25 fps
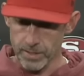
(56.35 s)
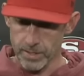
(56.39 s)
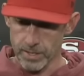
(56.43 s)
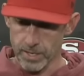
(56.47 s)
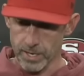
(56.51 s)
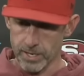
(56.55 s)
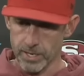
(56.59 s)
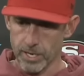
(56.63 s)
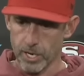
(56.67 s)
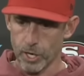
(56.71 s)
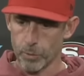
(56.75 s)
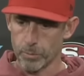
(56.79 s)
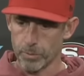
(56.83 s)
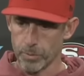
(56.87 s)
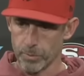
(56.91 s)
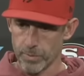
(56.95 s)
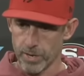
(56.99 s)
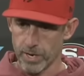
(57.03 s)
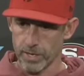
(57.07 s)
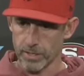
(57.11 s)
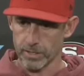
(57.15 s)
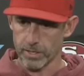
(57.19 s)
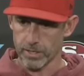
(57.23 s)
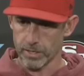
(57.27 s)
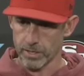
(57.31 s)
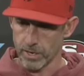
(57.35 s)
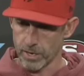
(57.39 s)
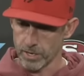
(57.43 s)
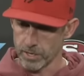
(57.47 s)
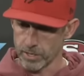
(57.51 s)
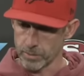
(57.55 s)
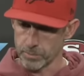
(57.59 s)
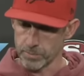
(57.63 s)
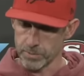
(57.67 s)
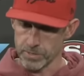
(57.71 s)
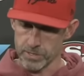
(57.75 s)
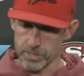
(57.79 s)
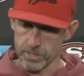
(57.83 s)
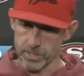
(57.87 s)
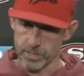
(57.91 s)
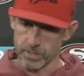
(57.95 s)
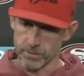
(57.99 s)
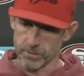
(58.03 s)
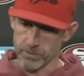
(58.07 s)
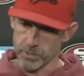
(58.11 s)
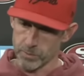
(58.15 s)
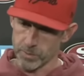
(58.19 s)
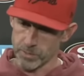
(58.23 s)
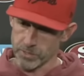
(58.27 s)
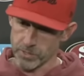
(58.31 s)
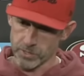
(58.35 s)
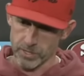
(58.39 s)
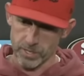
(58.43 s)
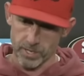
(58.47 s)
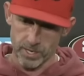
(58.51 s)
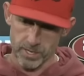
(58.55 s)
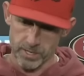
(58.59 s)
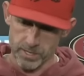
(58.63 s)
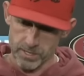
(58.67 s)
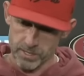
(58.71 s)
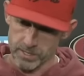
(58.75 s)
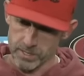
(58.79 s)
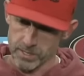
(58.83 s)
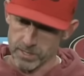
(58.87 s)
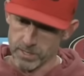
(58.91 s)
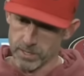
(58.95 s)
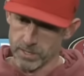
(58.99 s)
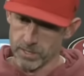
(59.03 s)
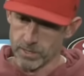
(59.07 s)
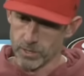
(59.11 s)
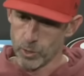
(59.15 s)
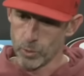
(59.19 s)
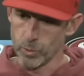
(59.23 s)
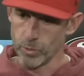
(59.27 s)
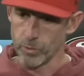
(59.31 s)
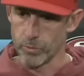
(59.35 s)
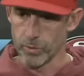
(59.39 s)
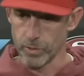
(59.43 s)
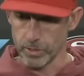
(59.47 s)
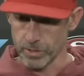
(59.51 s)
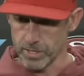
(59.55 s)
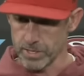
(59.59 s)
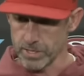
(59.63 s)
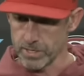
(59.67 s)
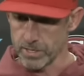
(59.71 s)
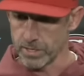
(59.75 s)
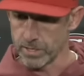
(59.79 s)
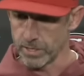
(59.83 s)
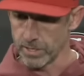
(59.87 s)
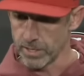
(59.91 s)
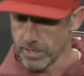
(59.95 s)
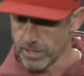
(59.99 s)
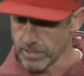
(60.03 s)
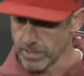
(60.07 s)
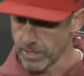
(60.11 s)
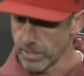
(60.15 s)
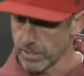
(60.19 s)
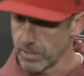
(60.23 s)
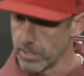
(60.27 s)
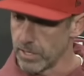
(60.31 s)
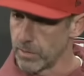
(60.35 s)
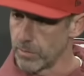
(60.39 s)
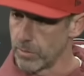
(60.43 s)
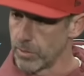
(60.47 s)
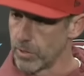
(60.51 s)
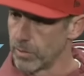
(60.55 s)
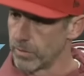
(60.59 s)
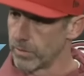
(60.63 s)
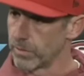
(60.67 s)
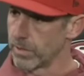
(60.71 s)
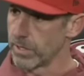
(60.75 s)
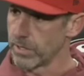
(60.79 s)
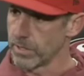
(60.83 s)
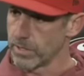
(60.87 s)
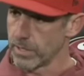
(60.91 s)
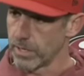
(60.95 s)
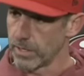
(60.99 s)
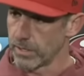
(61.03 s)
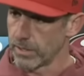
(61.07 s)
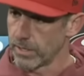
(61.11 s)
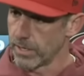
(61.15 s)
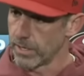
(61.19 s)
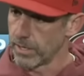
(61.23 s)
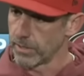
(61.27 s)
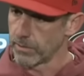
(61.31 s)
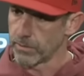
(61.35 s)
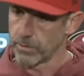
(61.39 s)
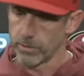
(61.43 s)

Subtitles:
kind of help them not get caught up in stuff, especially guys who are rookies and guys like Debo and things like that.